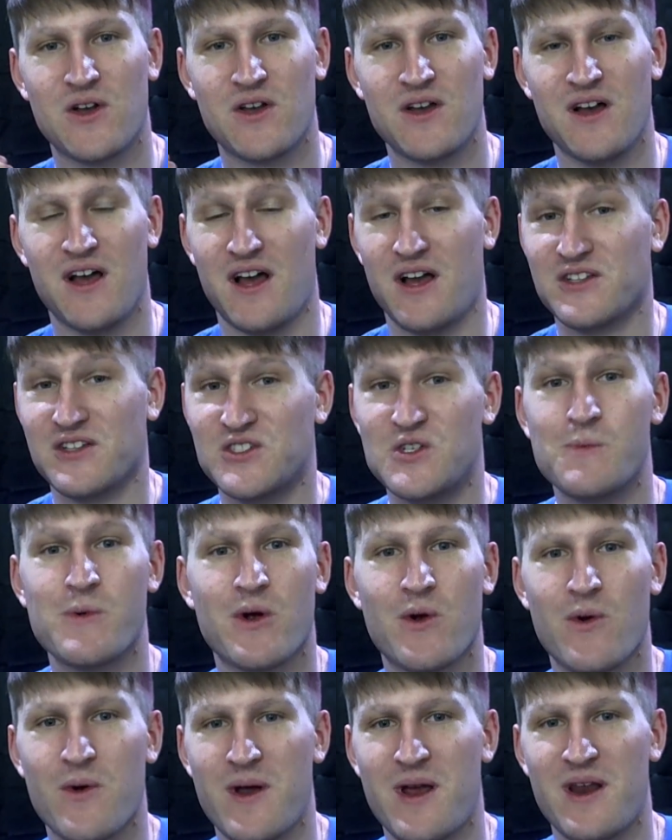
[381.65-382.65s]
a super
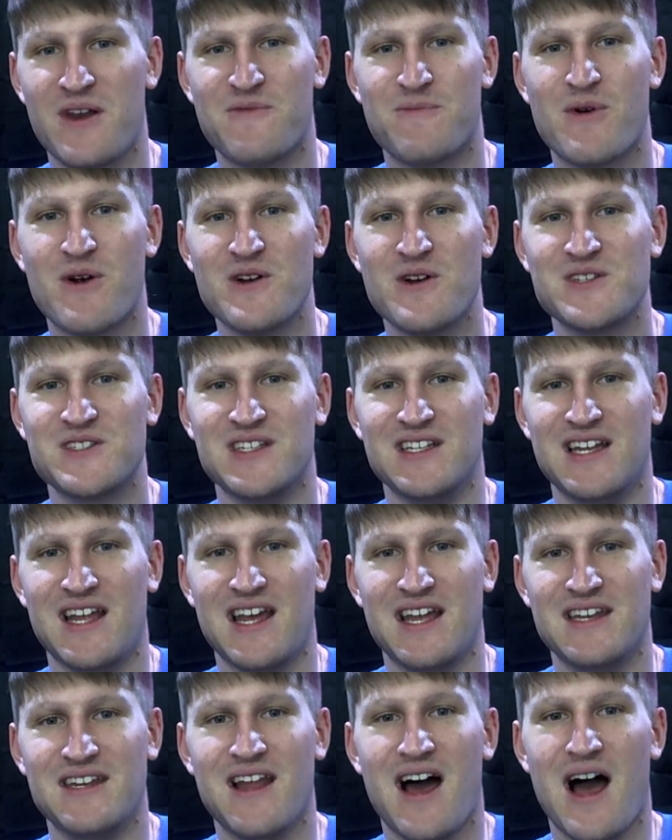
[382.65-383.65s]
creative person
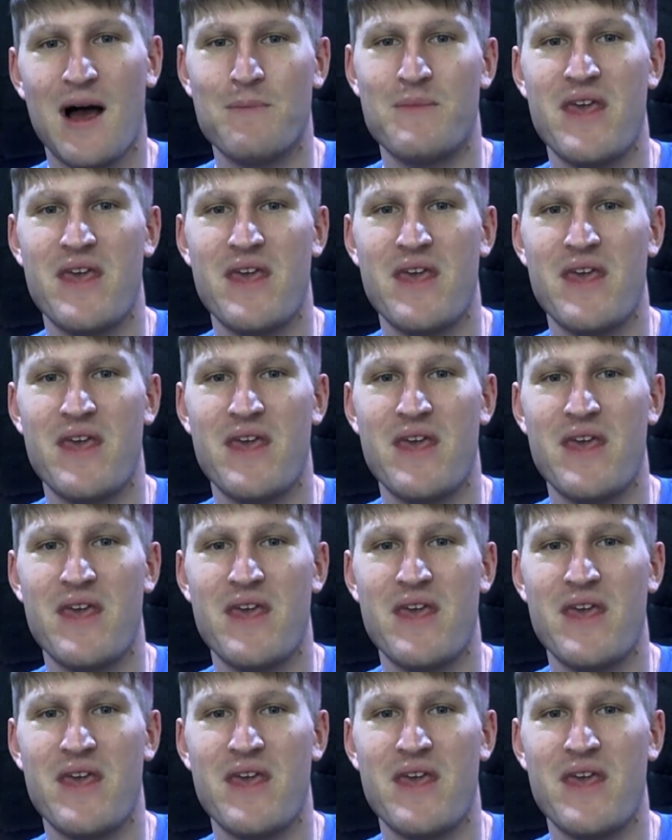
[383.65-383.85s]
and not